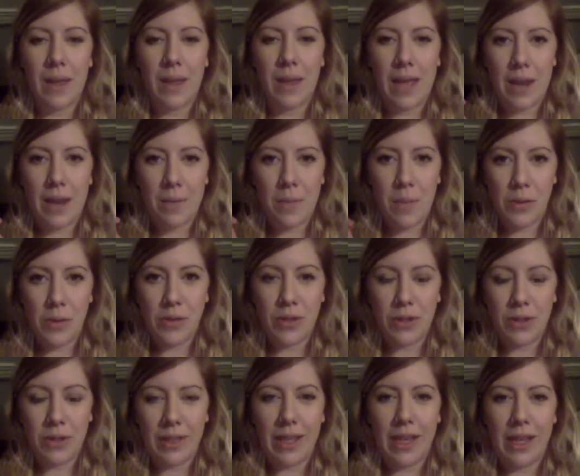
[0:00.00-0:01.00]
and
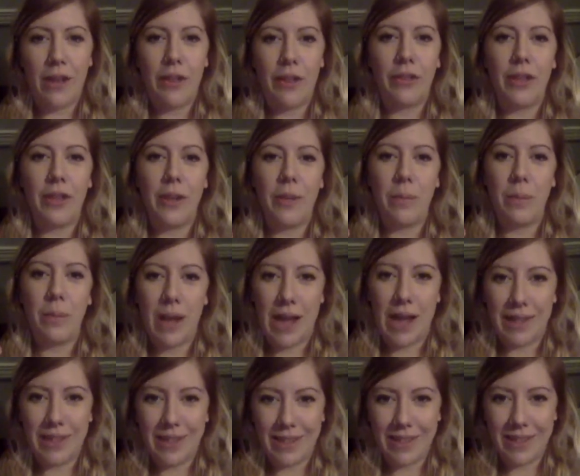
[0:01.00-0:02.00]
emotionally healthy
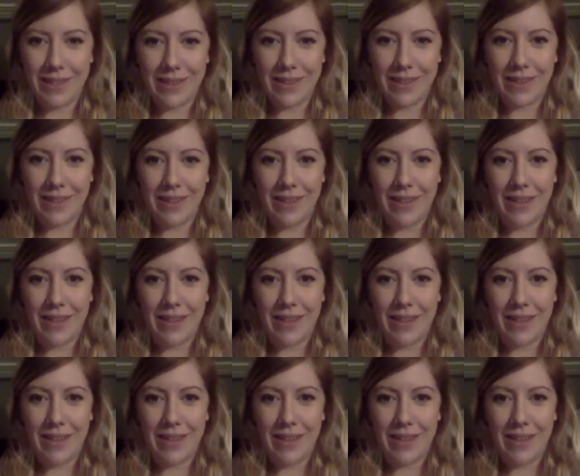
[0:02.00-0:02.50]
practice,